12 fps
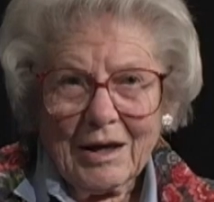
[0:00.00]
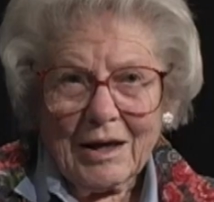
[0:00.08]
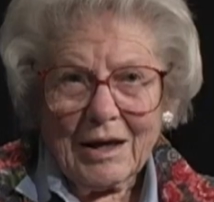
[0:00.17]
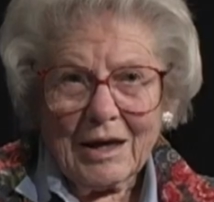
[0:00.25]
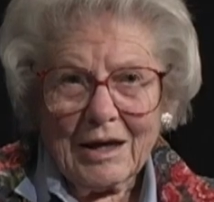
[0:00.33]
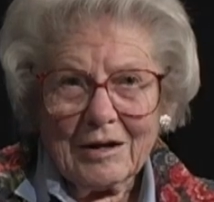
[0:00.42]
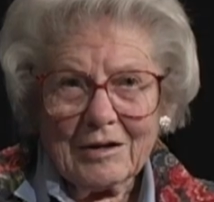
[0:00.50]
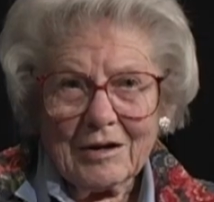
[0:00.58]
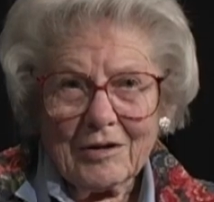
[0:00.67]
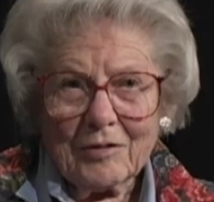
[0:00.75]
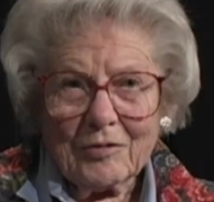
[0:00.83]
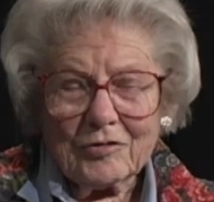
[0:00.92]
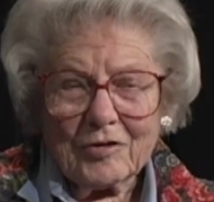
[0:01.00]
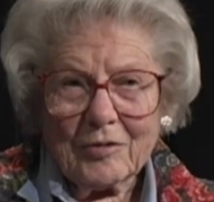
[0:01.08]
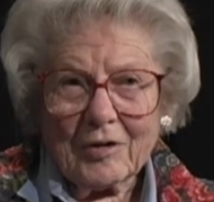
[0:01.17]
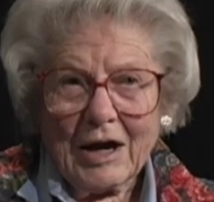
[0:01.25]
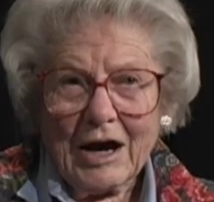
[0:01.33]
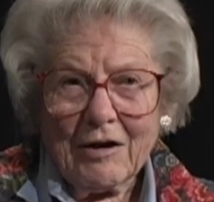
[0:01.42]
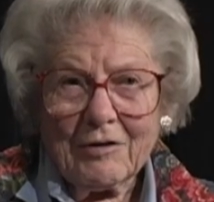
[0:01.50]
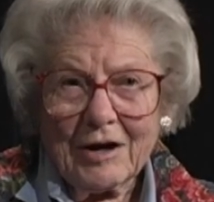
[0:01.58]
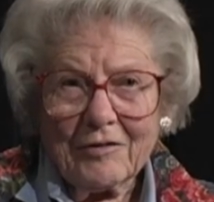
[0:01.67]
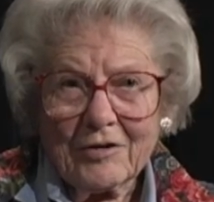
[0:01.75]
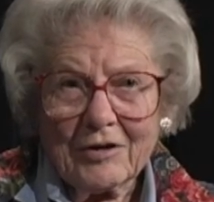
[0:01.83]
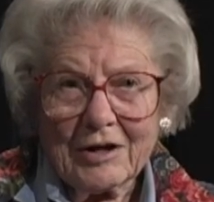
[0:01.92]
And there was,
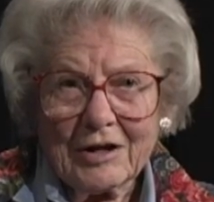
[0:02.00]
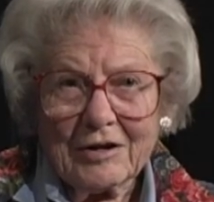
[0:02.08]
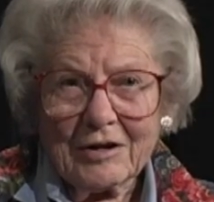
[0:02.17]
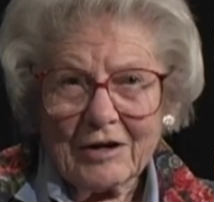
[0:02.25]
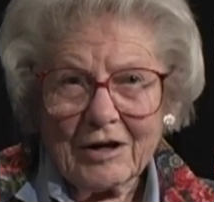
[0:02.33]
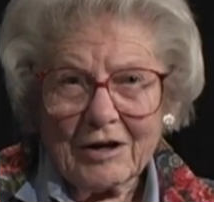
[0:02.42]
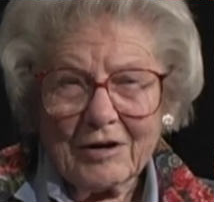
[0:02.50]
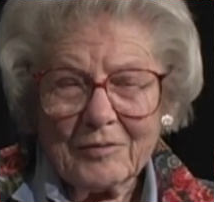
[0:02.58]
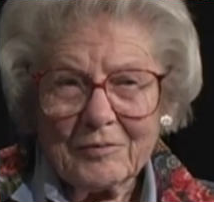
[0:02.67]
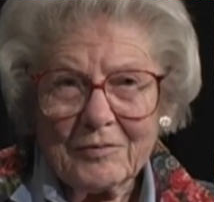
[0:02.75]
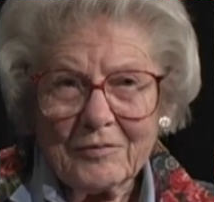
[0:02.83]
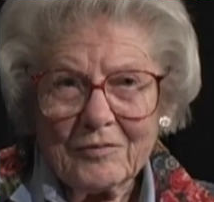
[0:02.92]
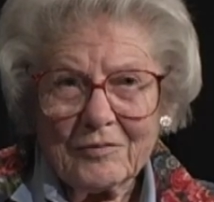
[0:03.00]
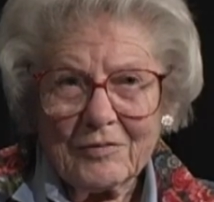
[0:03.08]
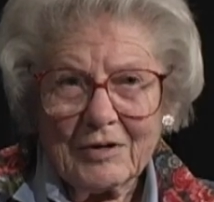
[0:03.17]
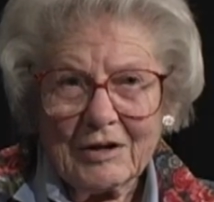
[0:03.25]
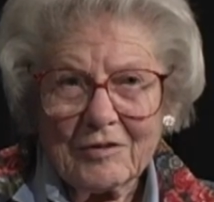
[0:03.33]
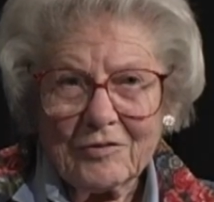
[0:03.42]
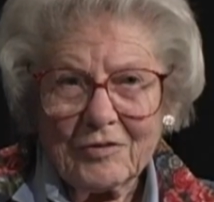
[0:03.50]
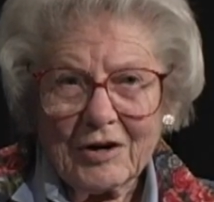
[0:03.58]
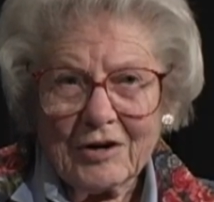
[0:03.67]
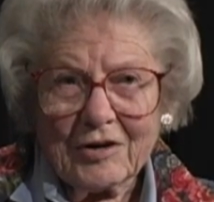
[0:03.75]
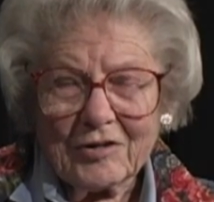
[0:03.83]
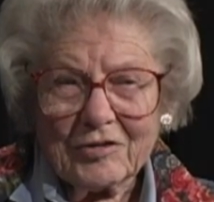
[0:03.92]
however, in
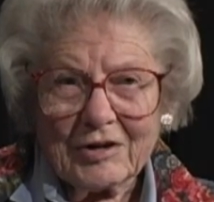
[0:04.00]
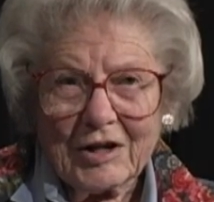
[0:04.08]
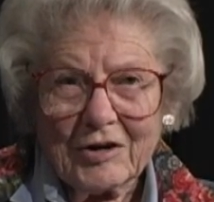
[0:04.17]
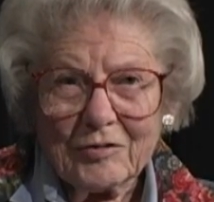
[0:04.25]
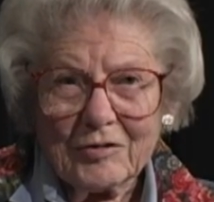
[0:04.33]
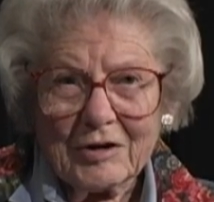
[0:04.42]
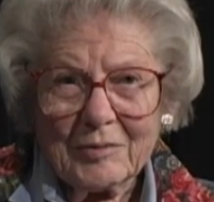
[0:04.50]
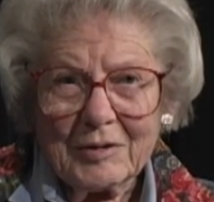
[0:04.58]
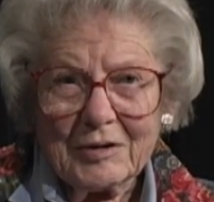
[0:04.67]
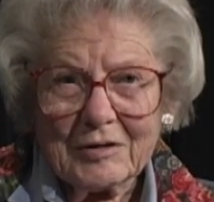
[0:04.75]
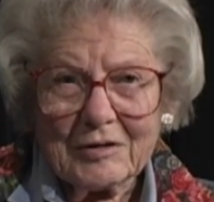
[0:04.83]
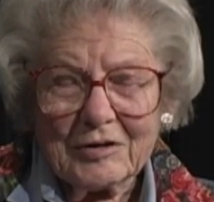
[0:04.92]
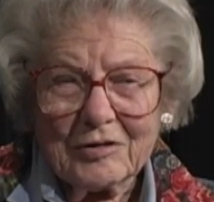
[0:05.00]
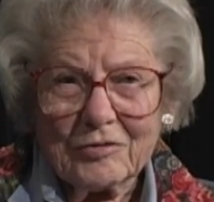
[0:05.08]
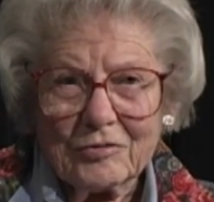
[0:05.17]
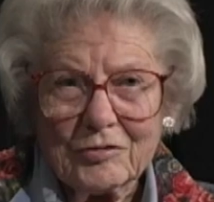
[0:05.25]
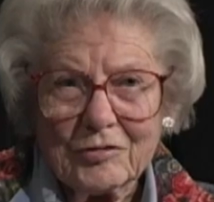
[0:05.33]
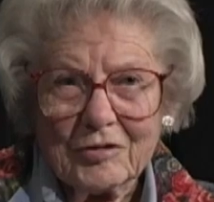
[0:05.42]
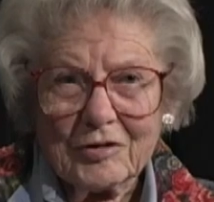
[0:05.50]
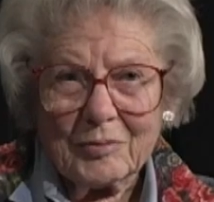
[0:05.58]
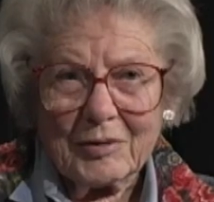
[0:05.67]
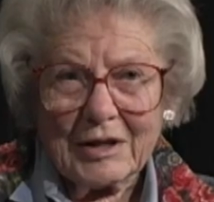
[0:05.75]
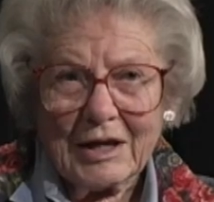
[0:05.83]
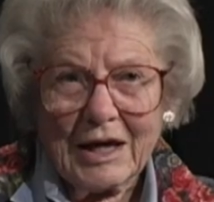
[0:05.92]
fairness, and I don't want to be construed as
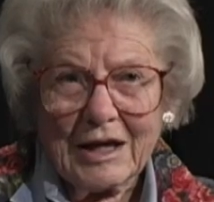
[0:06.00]
being